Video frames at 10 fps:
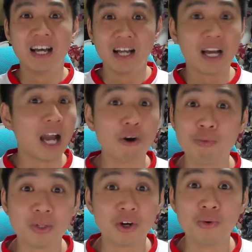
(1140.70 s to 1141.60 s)

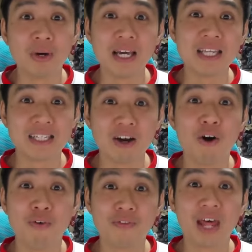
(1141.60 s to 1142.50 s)
Kaoru Mitoma is
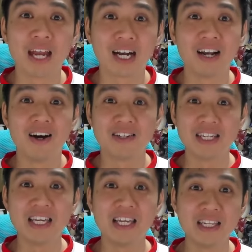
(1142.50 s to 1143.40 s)
of that class.
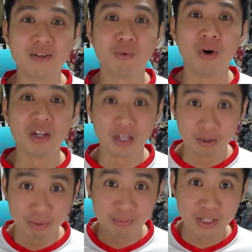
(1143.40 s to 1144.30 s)
He is the one that
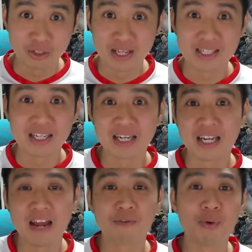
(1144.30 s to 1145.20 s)
could probably transcend
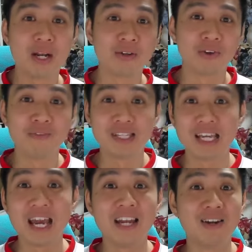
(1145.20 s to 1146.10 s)
everyone else.
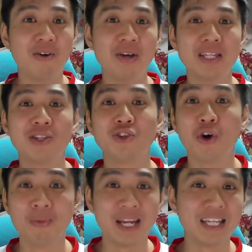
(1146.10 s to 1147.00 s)
Obviously, Endo is
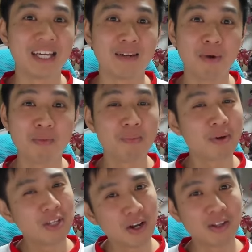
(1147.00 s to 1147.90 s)
dominating at the moment,
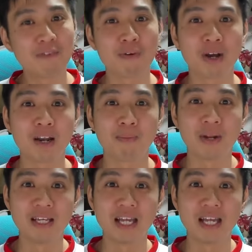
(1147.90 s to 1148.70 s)
but you know, different kind of players.